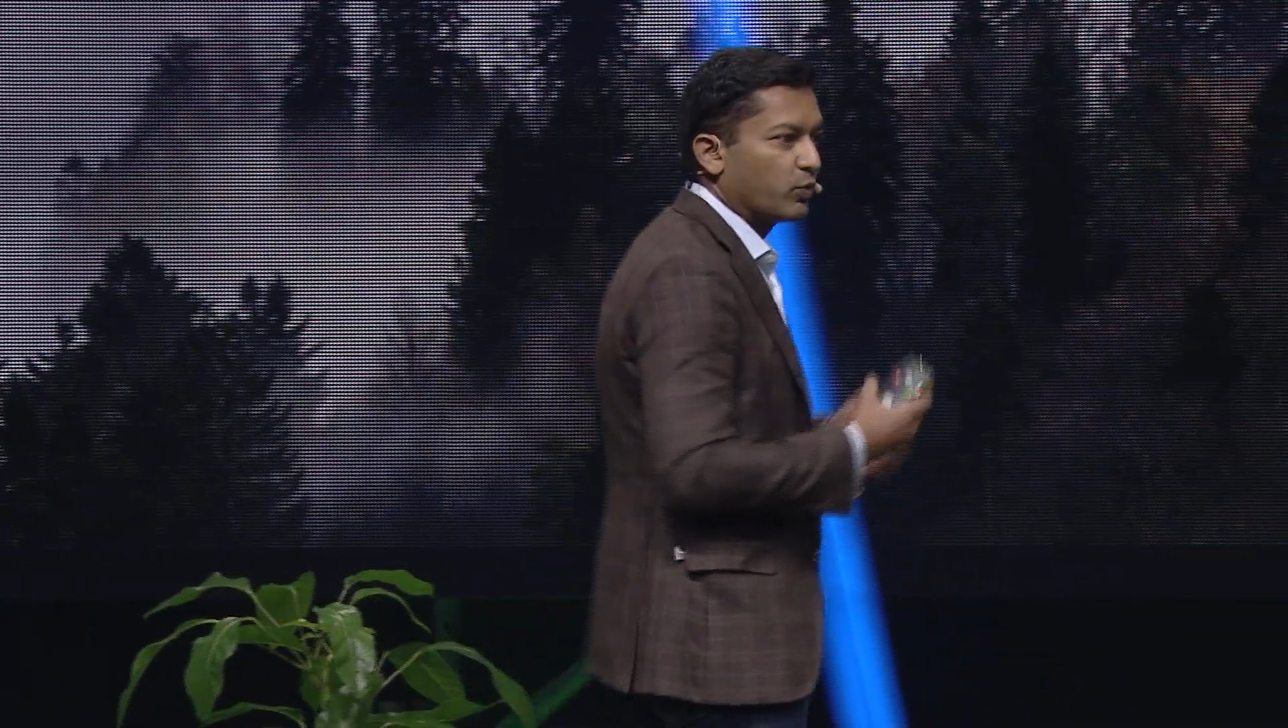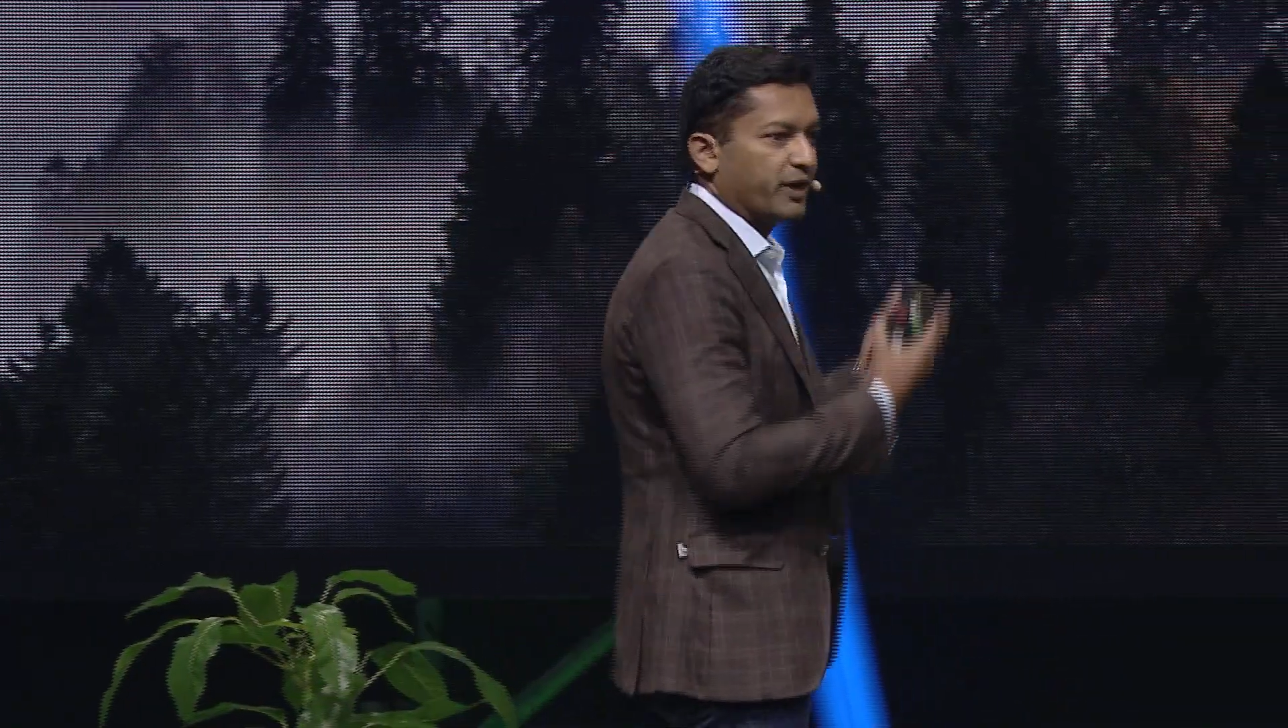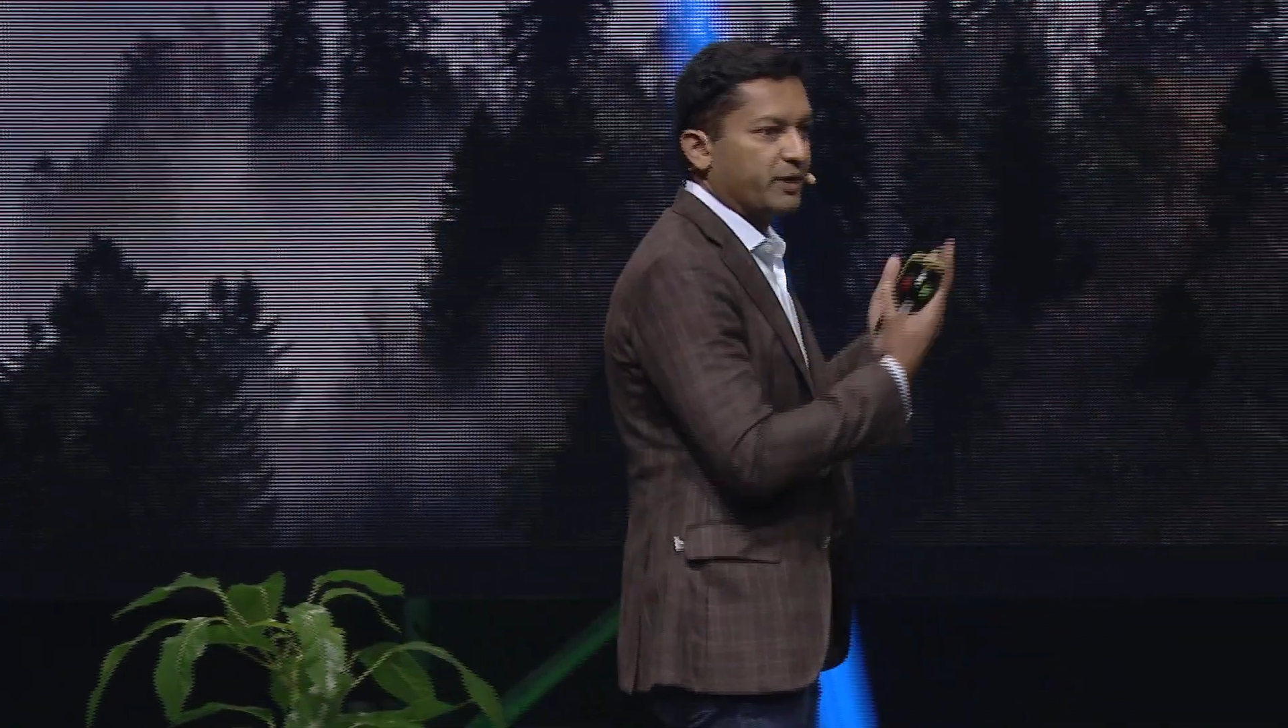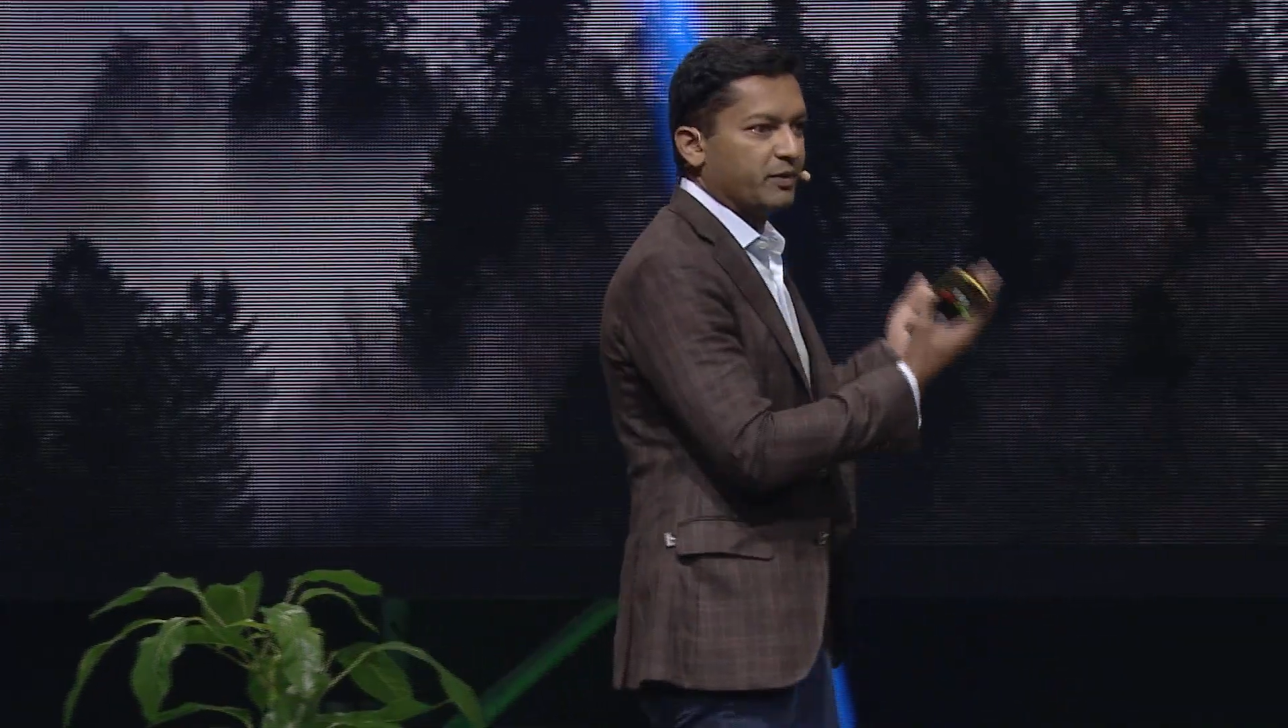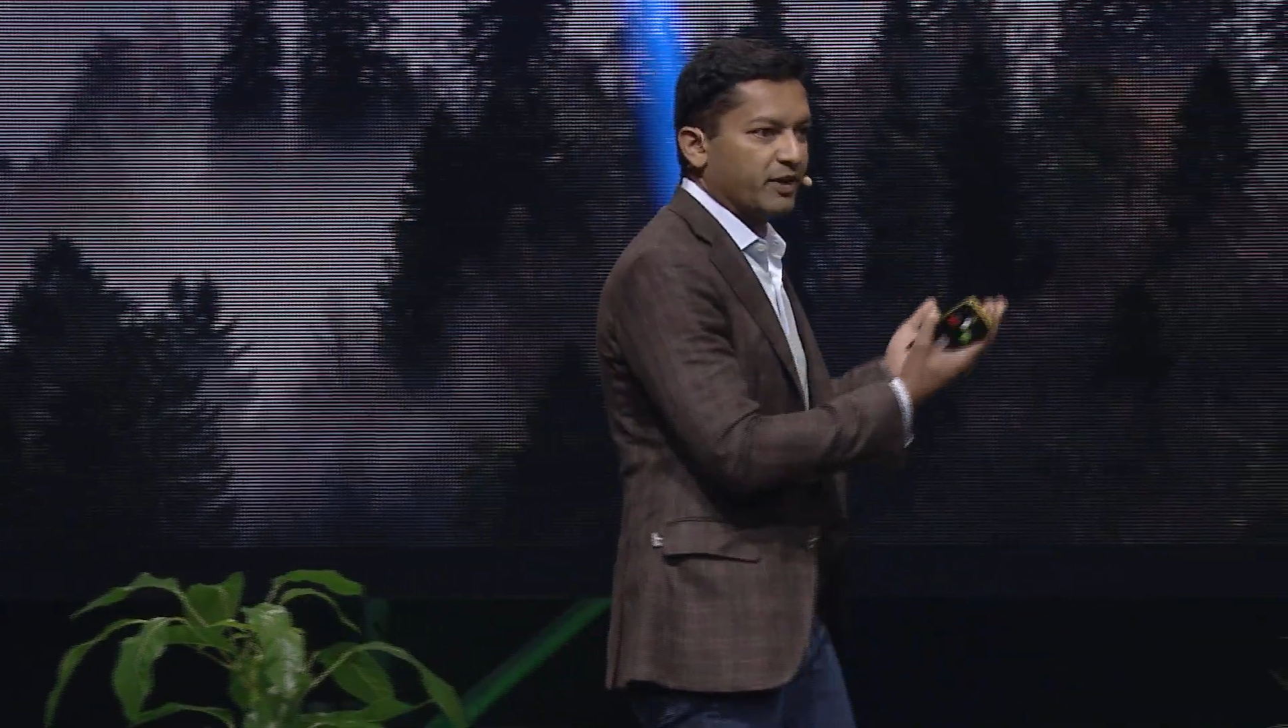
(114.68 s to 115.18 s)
we